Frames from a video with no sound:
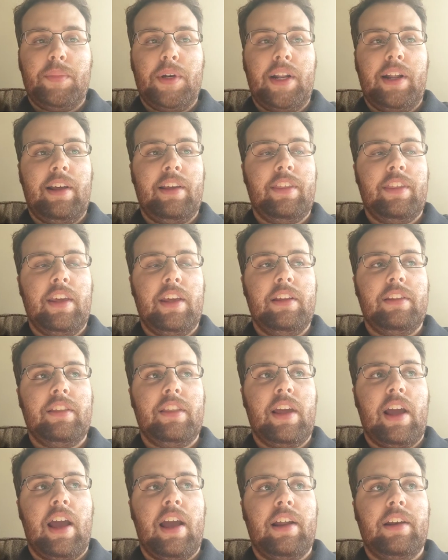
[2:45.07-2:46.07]
but I
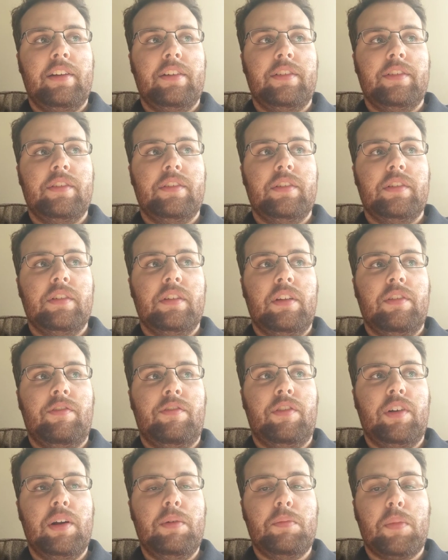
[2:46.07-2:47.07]
think that the
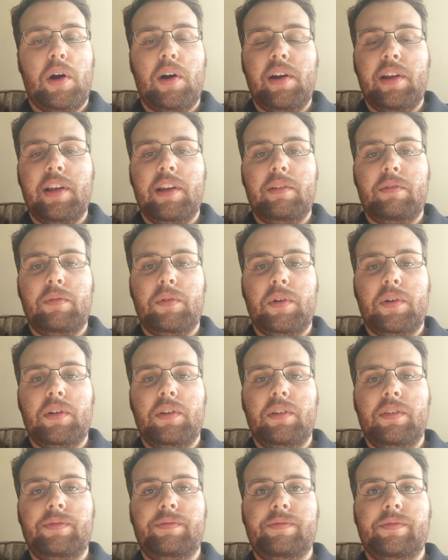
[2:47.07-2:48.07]
free market
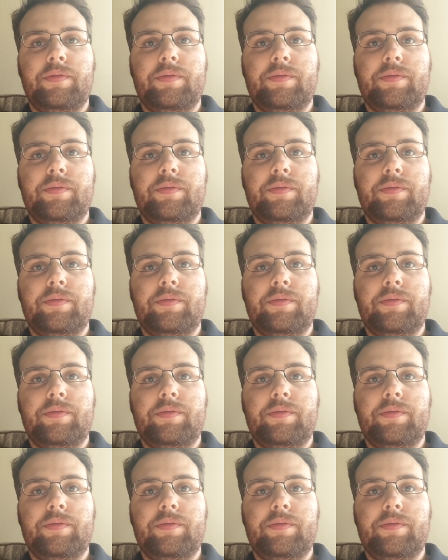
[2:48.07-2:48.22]
will